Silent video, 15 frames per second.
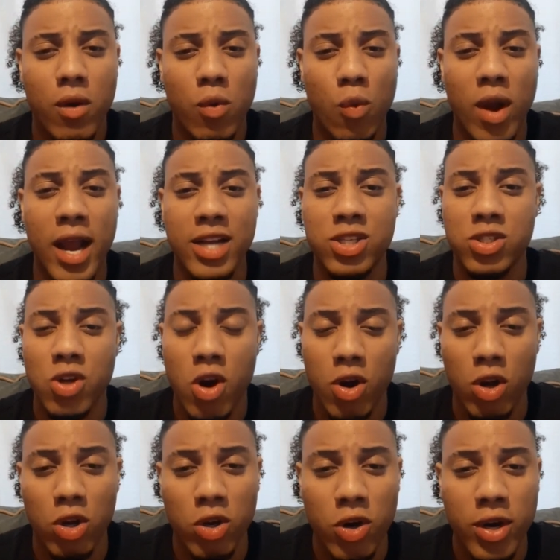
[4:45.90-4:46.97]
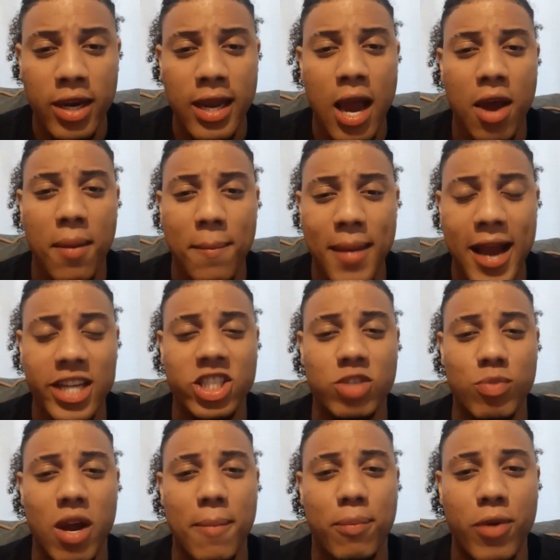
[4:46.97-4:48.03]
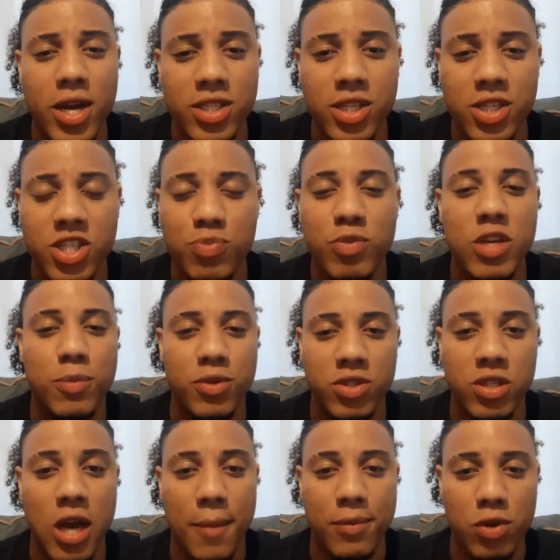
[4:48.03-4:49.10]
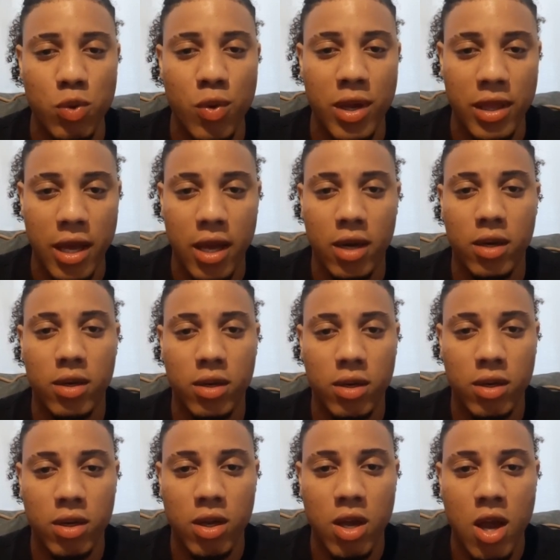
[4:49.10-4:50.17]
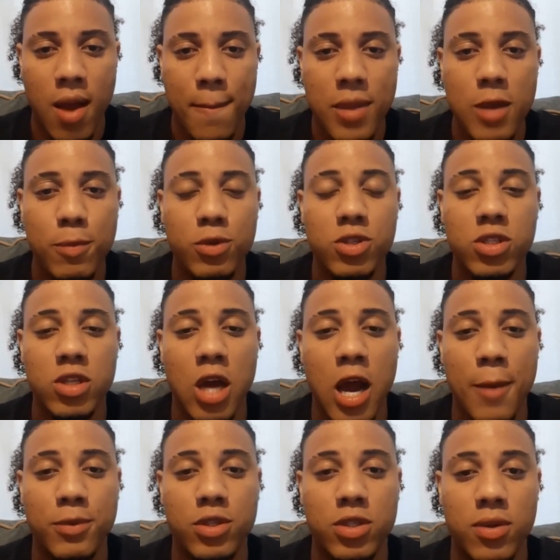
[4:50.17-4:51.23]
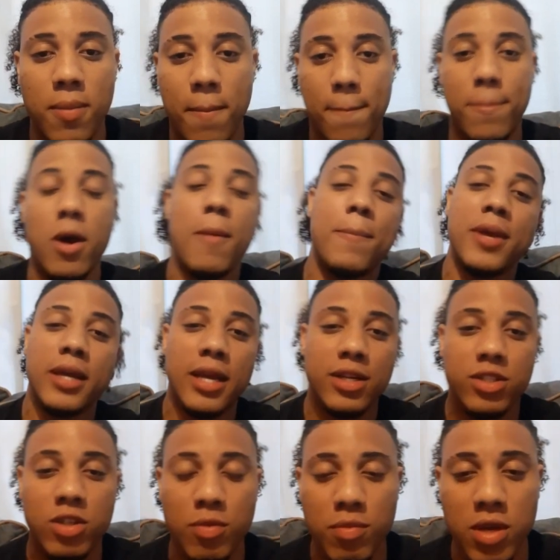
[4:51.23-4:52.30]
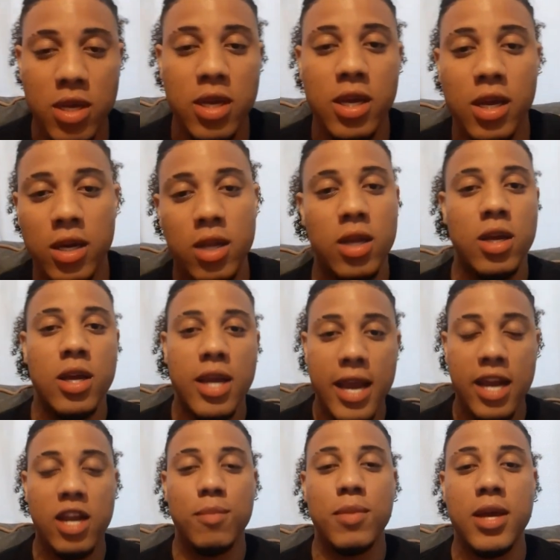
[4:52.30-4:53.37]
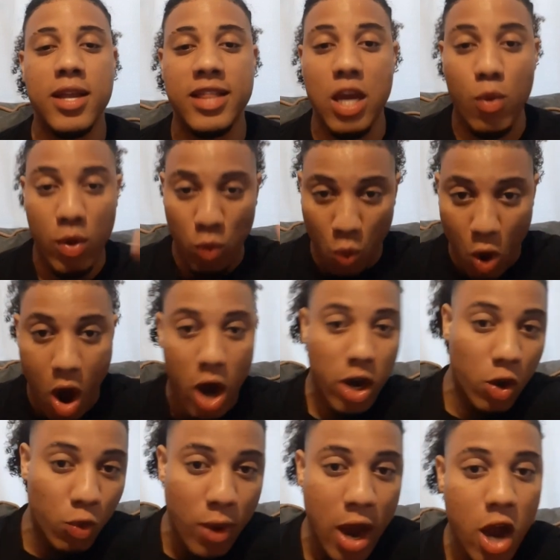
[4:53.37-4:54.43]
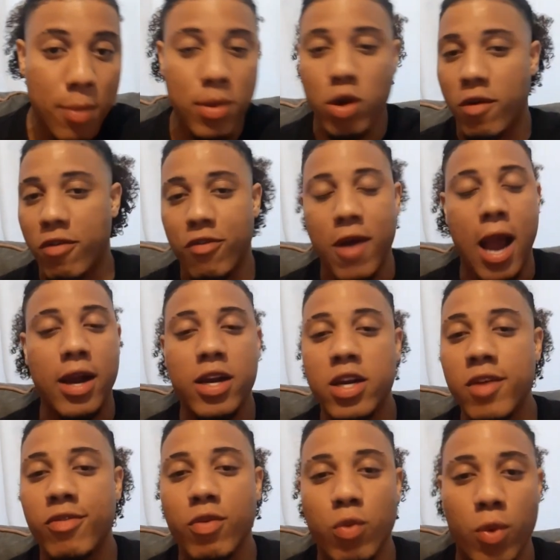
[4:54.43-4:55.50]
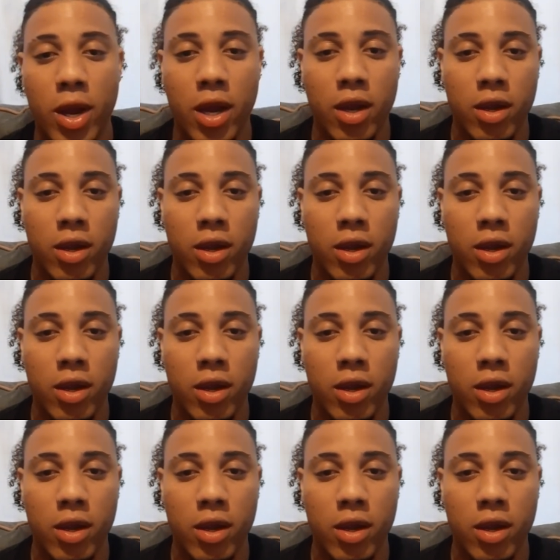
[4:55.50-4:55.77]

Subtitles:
when I start learning how to master my presence, people stopped doing that. People stopped bumping into me and hitting me. They would walk around me or find a different way.